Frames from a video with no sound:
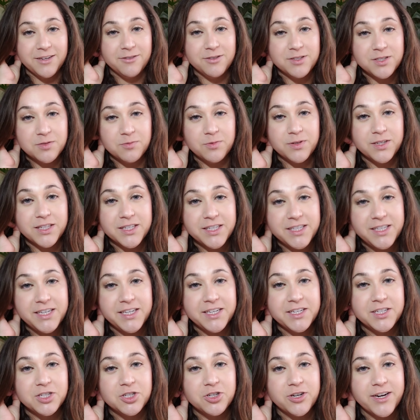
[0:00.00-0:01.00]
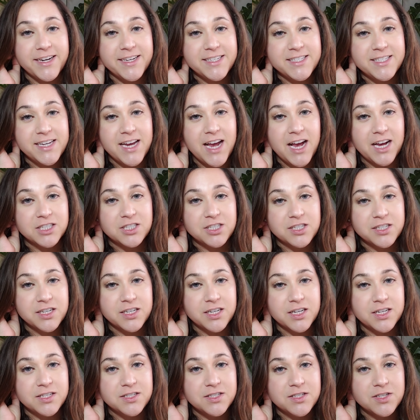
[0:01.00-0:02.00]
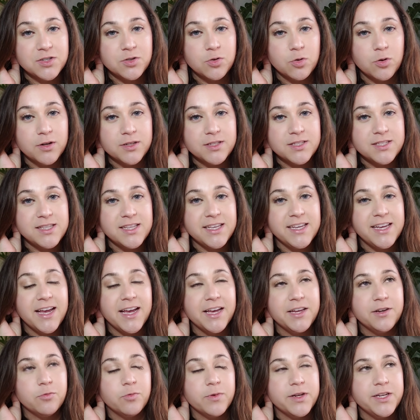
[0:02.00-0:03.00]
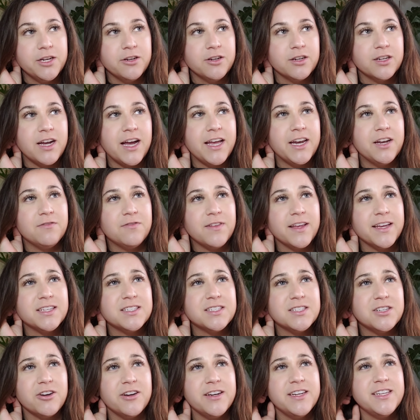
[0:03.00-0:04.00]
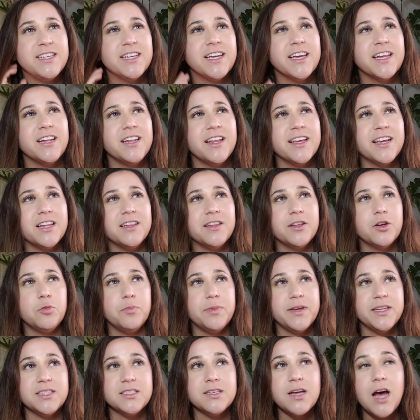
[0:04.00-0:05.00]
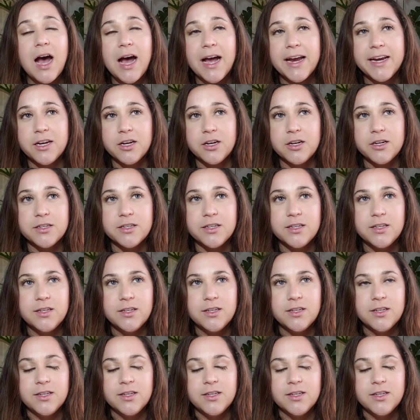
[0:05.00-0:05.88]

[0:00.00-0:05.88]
It was really crazy actually, because towards the end, when you're kind of like starting to get like a little bit tired